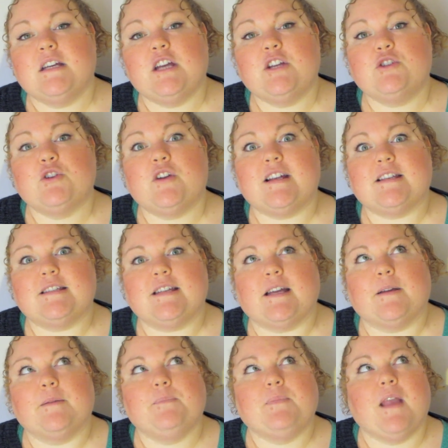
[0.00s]

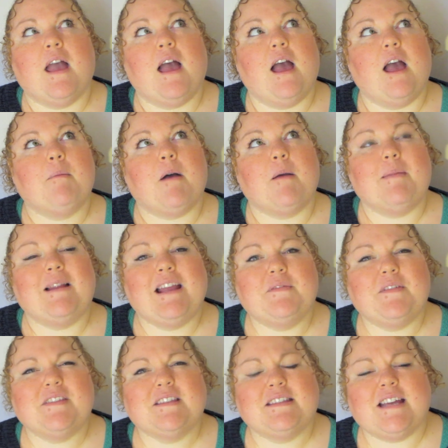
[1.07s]
interesting. I
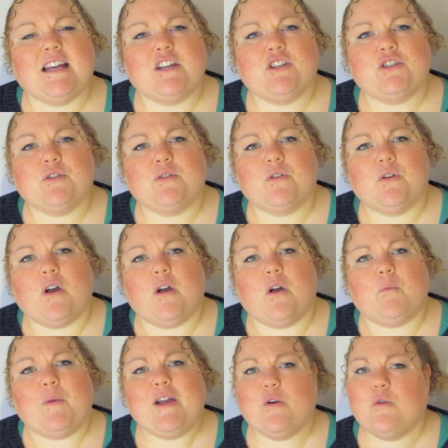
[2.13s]
believe in the States
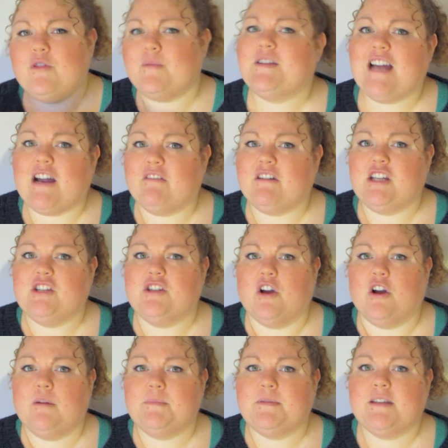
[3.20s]
we call them charity
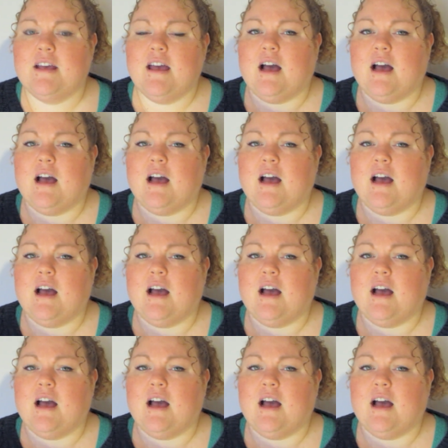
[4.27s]
shops.